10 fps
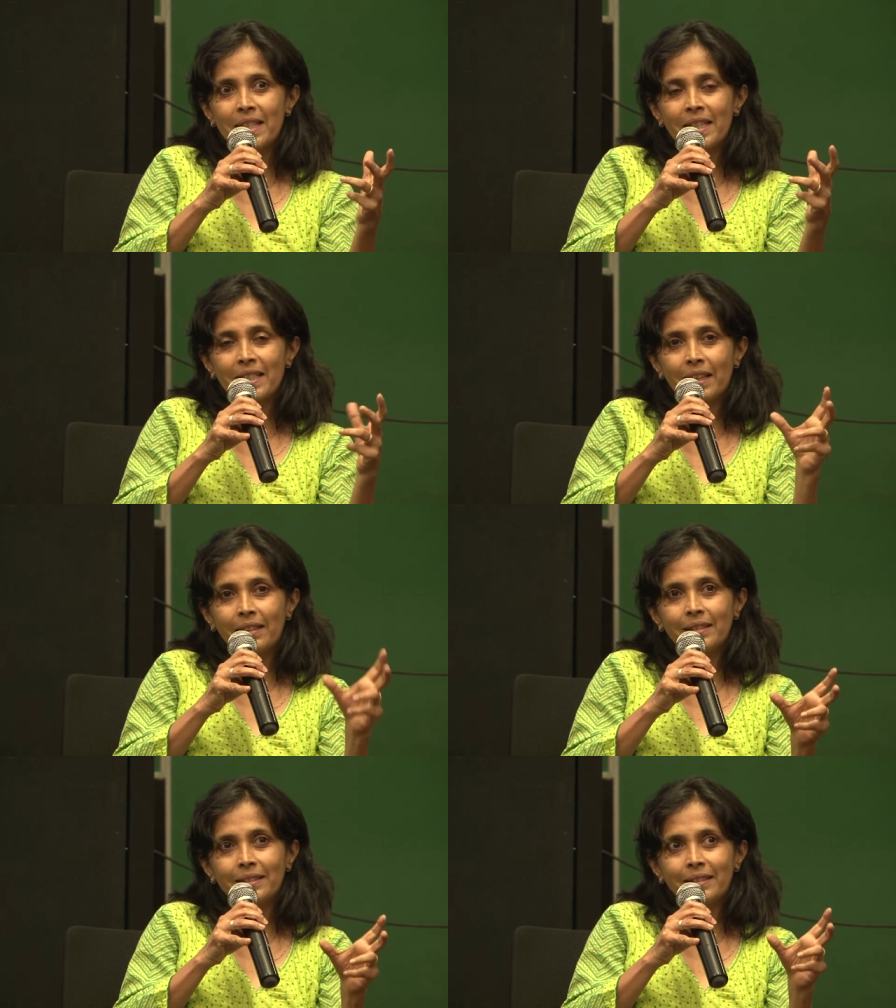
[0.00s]

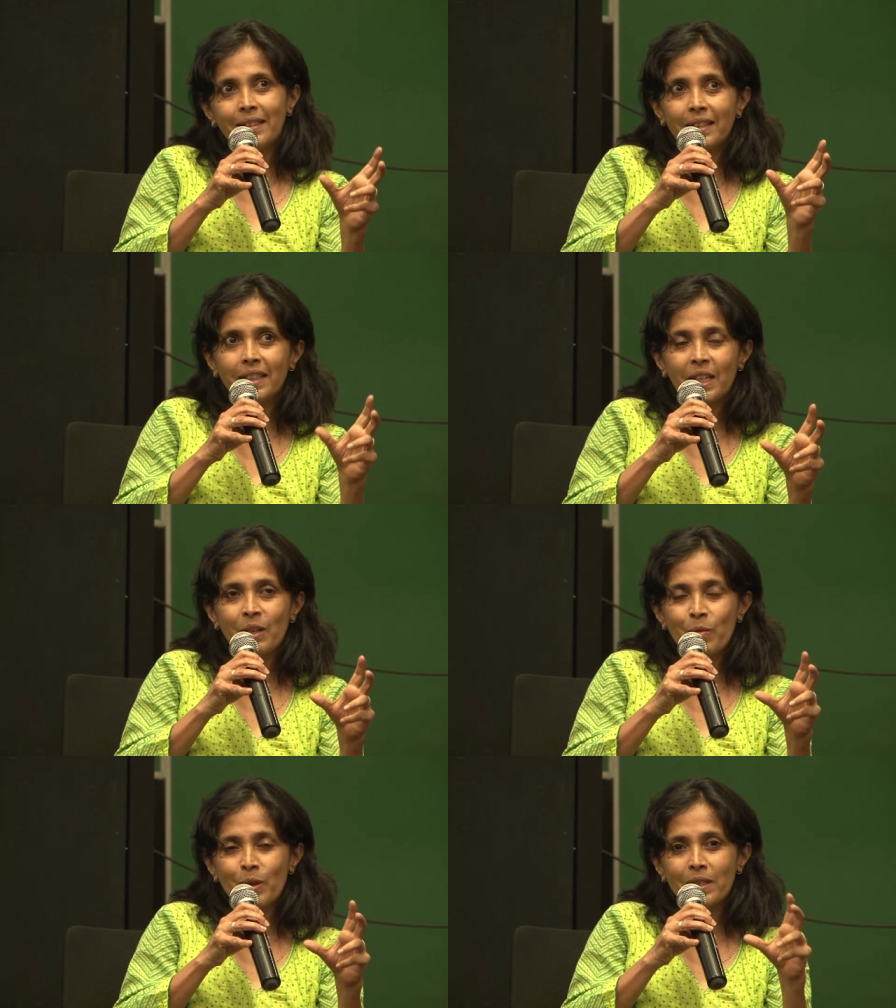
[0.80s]
entire
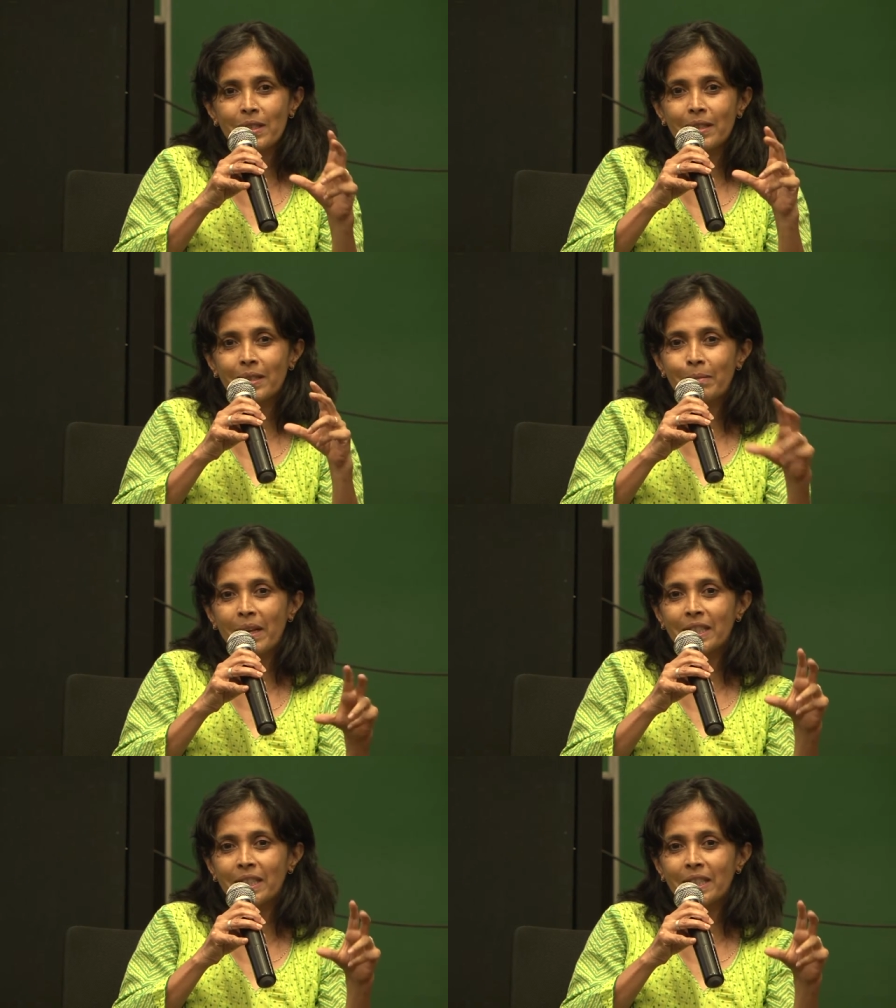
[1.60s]
article was uh,